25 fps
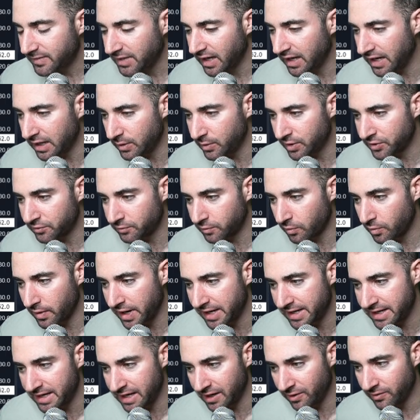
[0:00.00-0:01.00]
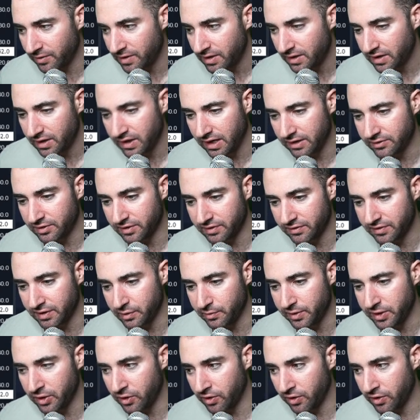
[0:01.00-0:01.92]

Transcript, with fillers: Anyways, for right now, as you can see, we